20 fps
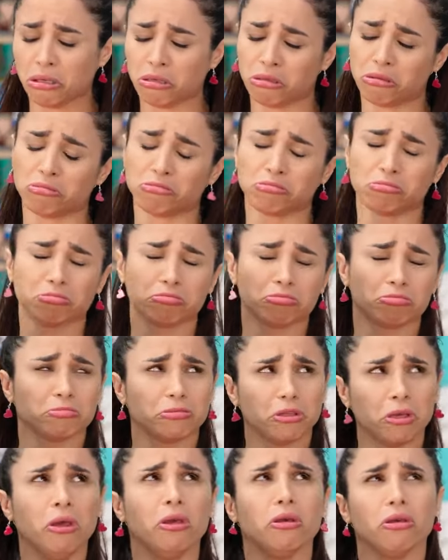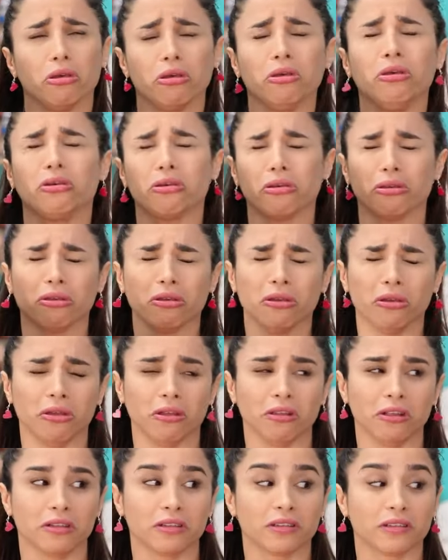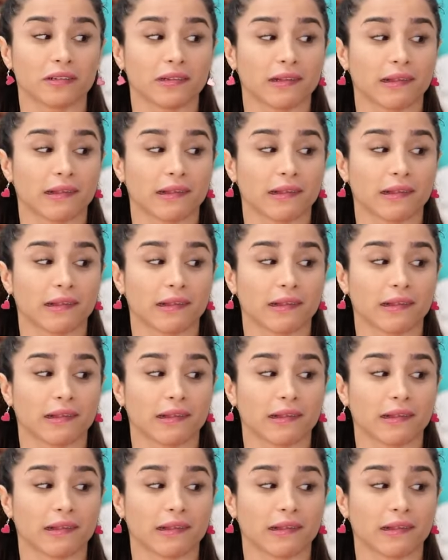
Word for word: No tasty treats for me.